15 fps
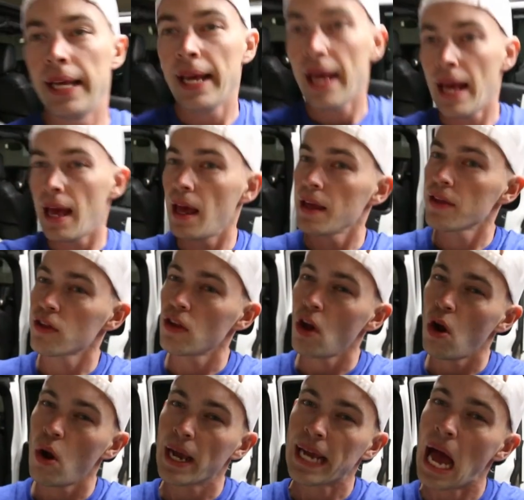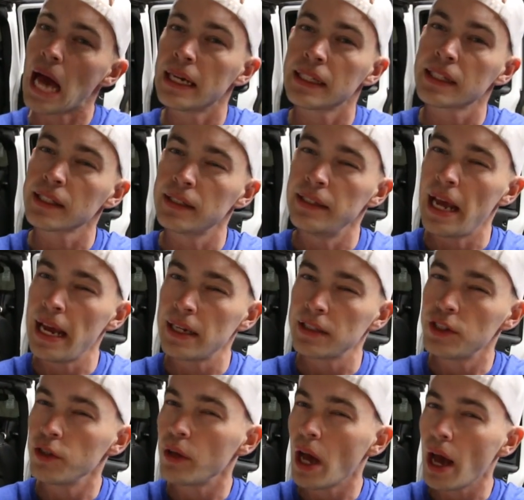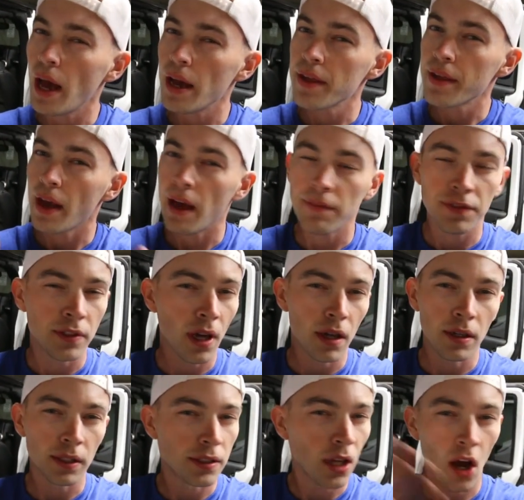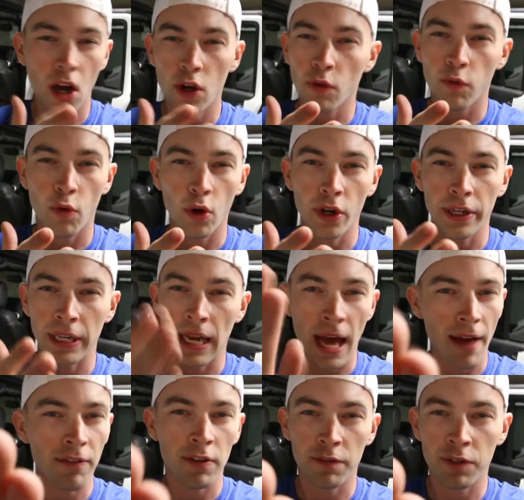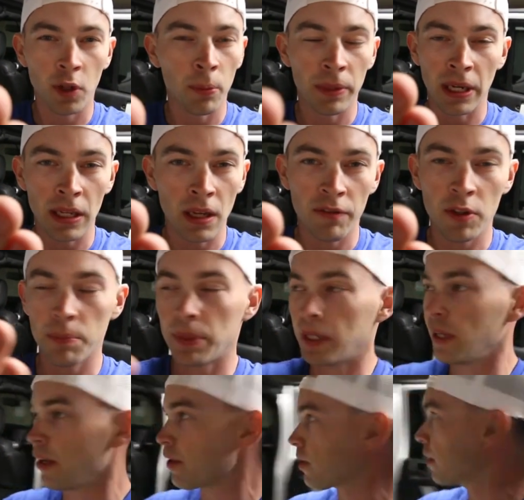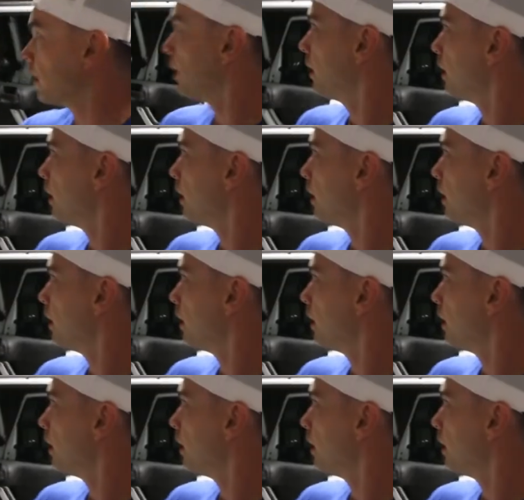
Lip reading: Yeah, so I kind of snaked you guys. I've done a ton of work and haven't filmed any of it because